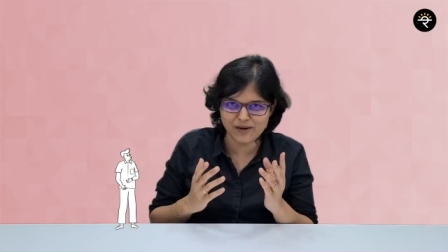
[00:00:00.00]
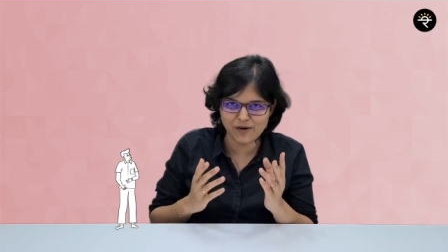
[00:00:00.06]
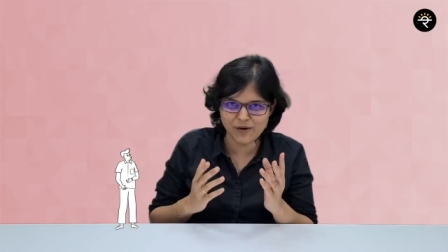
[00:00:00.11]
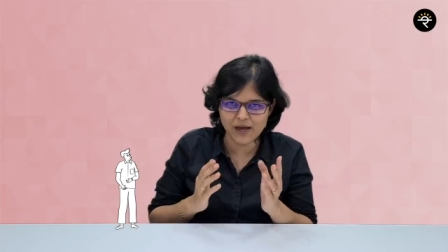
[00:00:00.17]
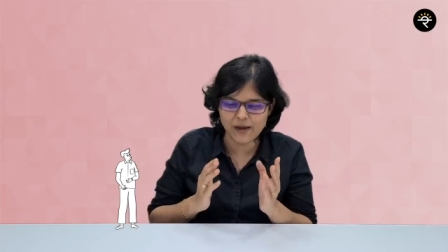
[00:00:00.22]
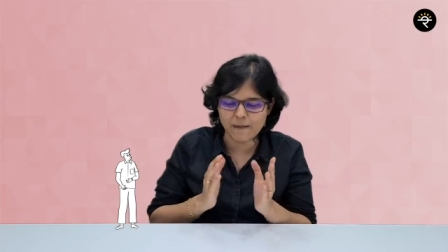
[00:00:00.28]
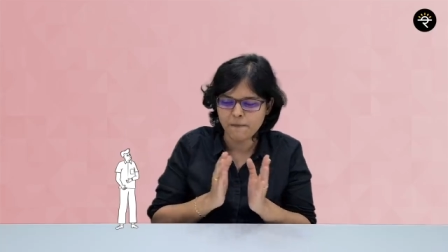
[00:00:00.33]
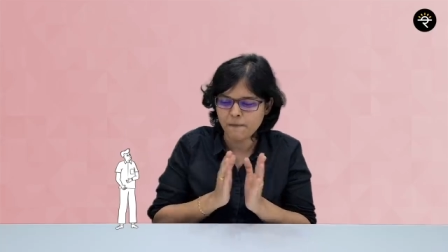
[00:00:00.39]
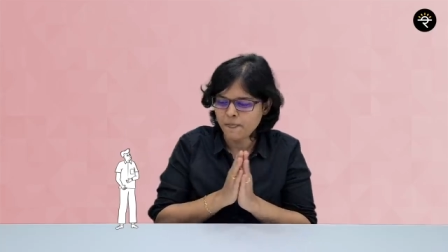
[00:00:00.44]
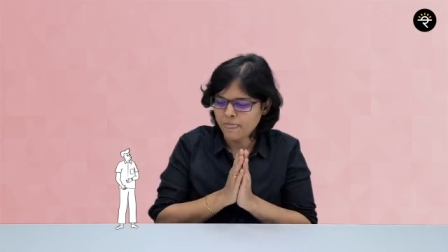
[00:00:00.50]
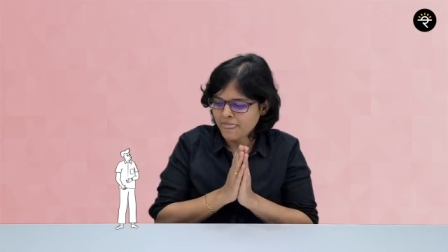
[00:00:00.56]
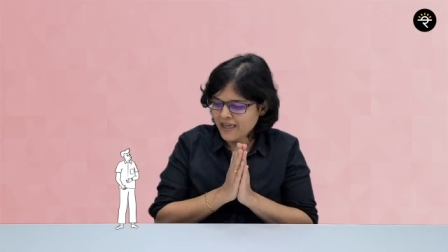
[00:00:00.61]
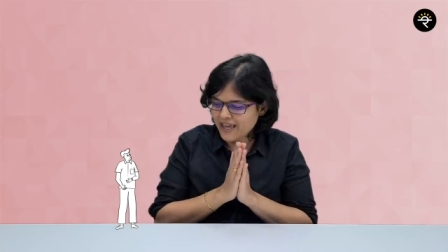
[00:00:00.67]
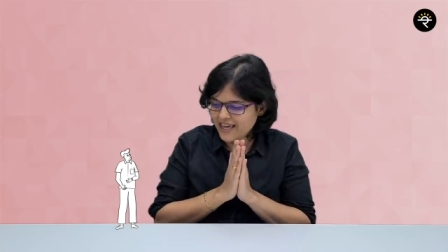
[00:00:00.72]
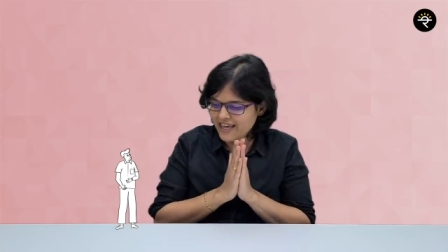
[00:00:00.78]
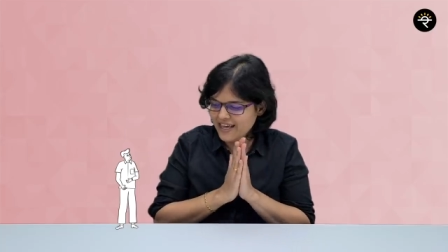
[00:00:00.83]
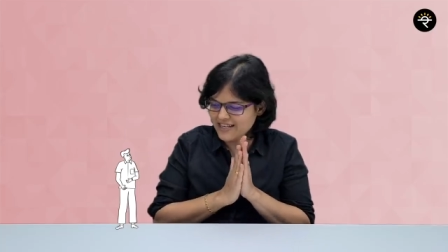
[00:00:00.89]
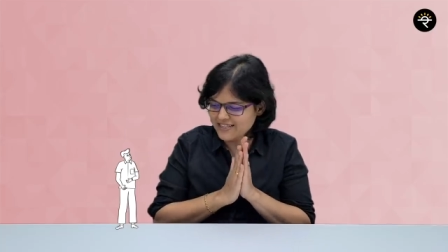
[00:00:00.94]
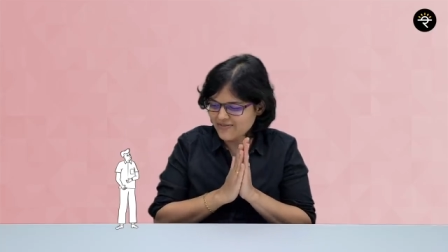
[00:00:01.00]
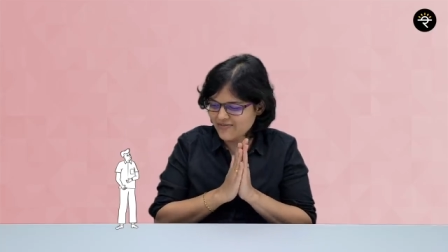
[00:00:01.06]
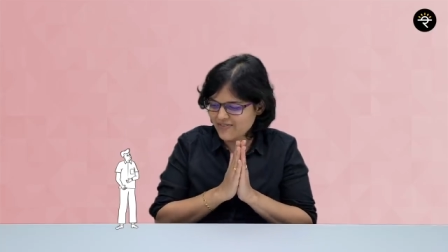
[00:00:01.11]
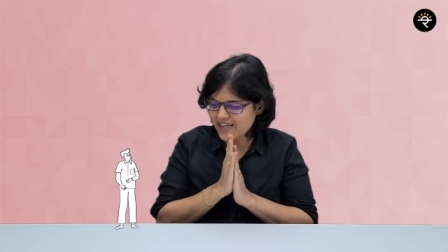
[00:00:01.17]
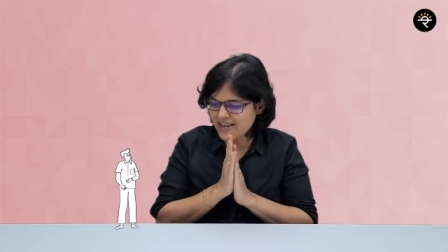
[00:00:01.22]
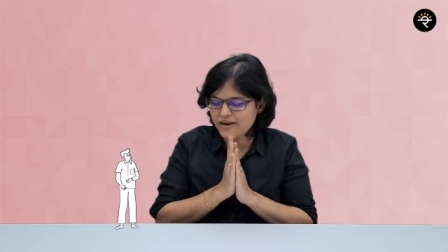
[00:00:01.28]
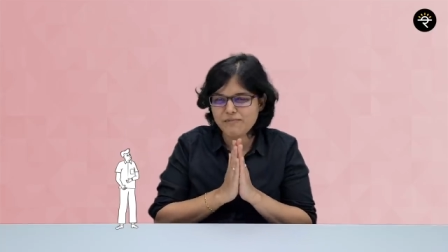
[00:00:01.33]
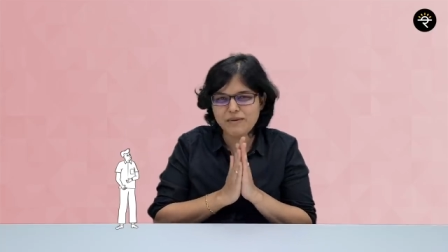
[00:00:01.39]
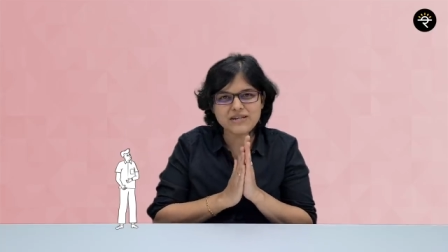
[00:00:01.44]
Okay, he is
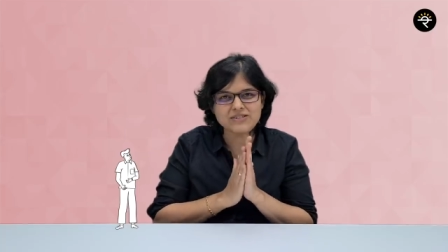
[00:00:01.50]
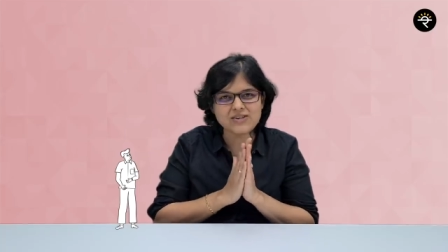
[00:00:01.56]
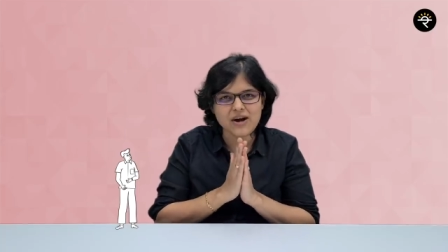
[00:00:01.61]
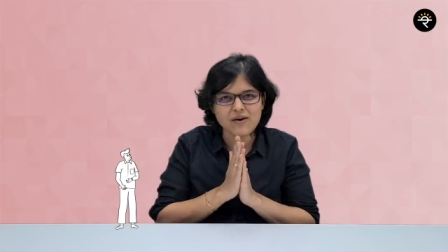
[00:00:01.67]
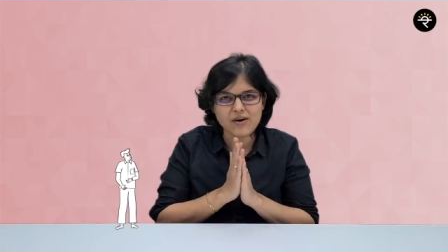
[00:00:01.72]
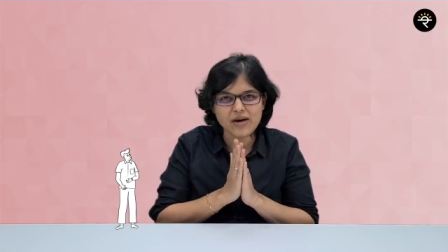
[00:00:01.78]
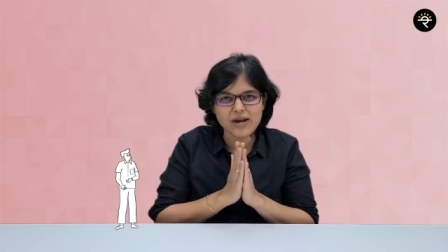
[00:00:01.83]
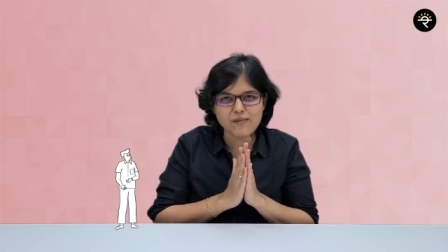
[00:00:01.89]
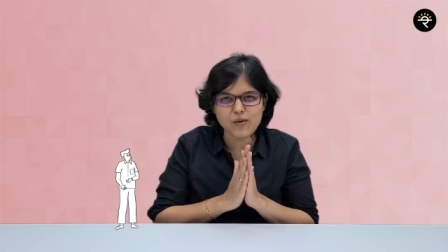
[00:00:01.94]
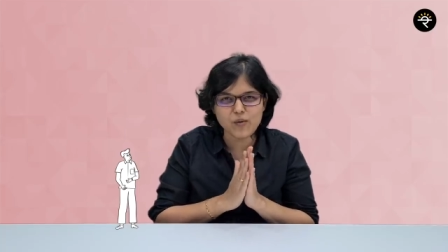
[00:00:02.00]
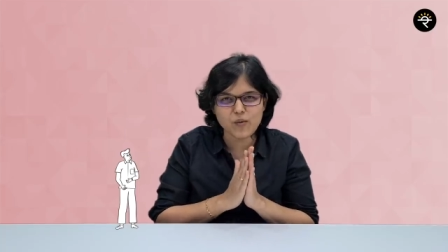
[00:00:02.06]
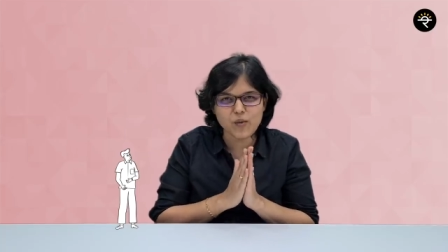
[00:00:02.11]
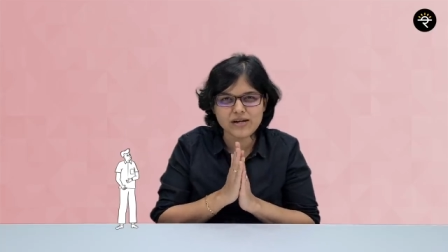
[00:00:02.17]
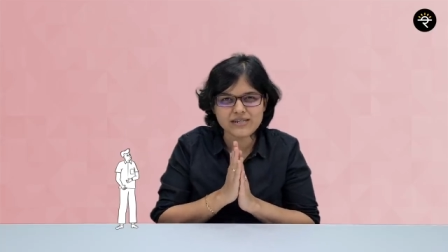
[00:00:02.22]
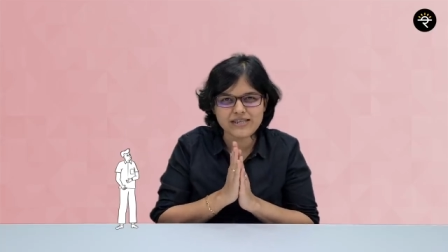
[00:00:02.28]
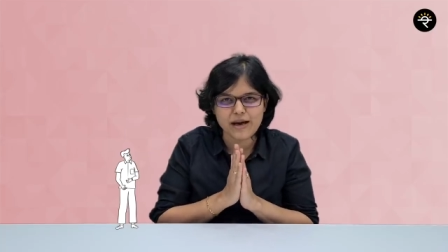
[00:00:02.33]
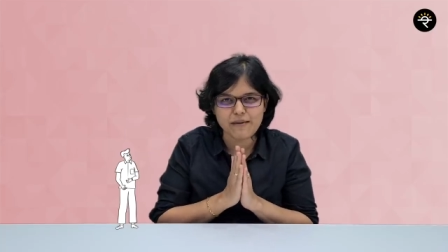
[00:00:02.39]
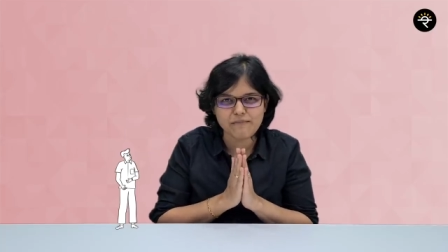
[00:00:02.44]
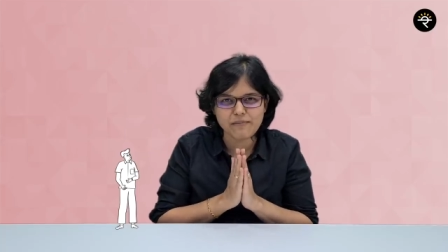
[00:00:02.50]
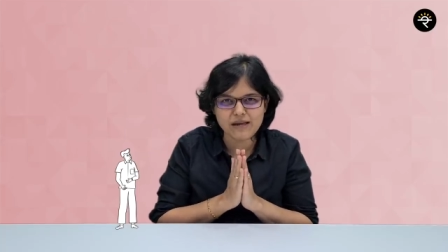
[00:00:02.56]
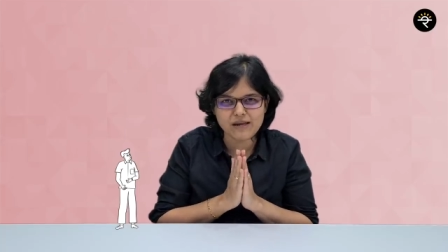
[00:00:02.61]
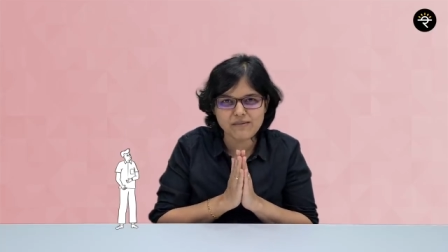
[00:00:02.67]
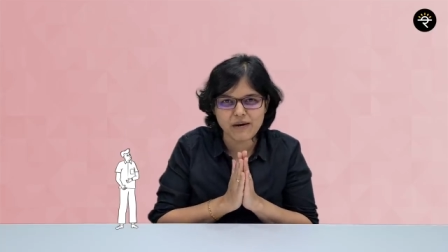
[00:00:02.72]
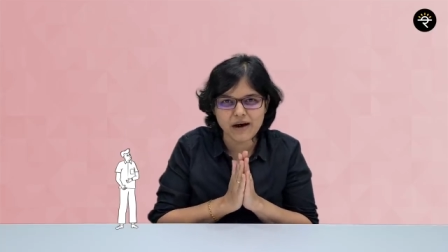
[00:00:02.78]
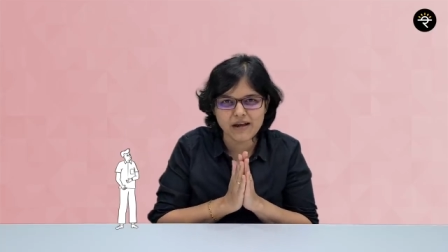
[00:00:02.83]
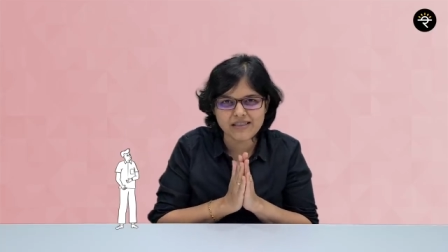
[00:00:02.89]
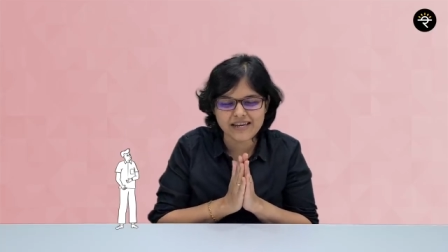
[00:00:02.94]
very much aware about what is happening
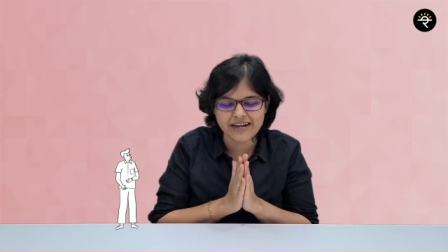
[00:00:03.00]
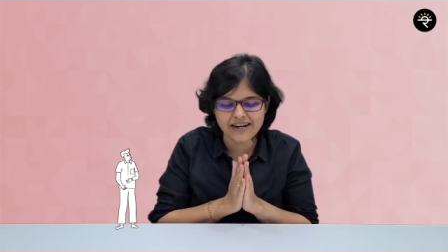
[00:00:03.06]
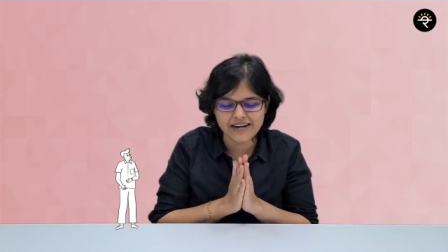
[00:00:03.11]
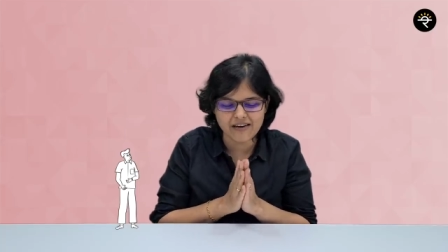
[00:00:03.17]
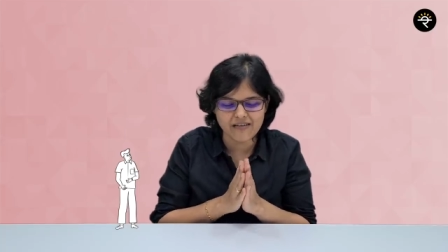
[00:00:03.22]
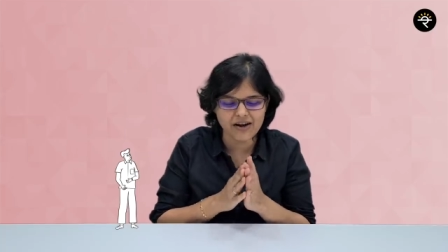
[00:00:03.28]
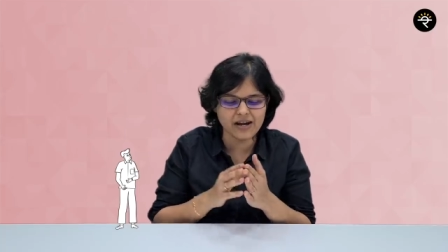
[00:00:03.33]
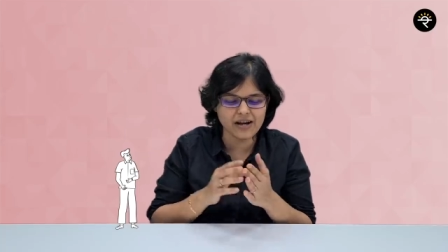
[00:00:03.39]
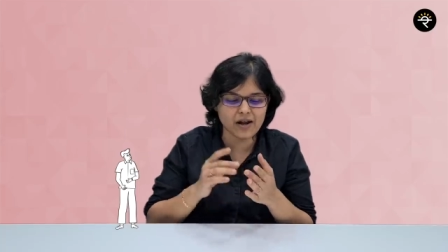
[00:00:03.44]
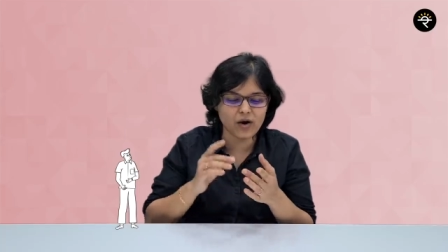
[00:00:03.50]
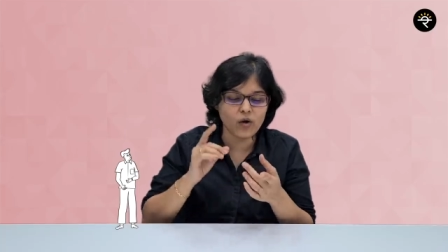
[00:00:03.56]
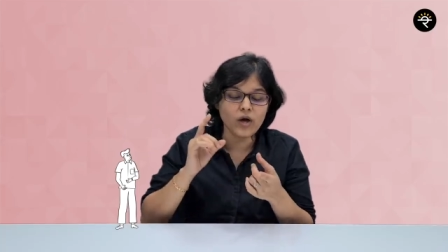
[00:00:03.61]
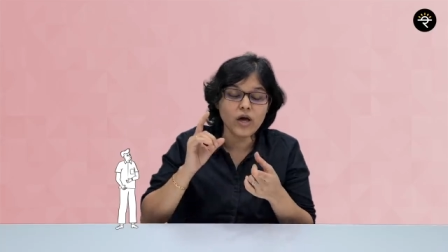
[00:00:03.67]
in Bharti Airtel right now.